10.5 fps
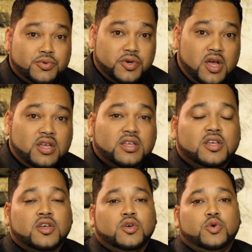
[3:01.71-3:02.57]
Brunner,
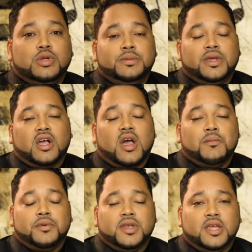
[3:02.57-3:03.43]
who will be
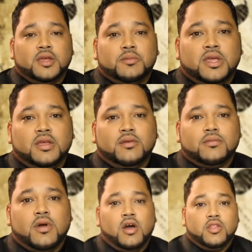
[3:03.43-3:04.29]
accompanying me
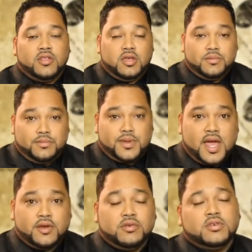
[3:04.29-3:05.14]
on the
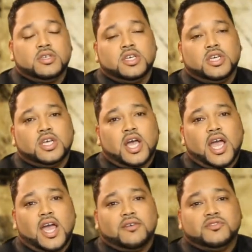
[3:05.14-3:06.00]
piano.
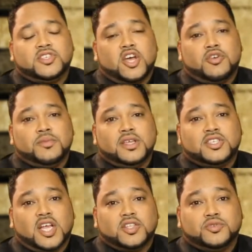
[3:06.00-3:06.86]
I have Jeremy
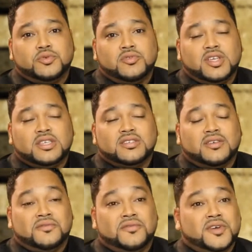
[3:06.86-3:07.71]
Chatur, he's
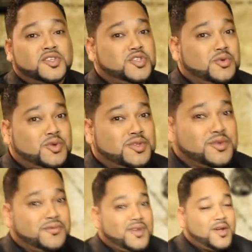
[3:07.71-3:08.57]
a
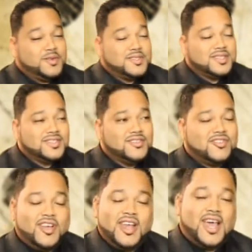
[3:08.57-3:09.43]
virtuoso flautist in
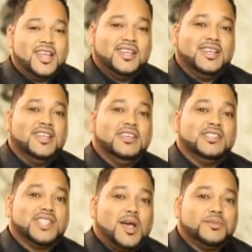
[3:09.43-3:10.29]
Trinidad.
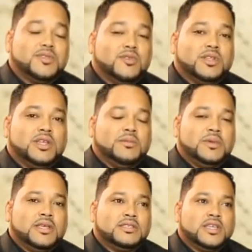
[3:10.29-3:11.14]
It's absolutely
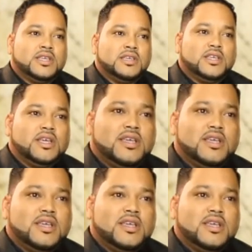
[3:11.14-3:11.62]
amazing.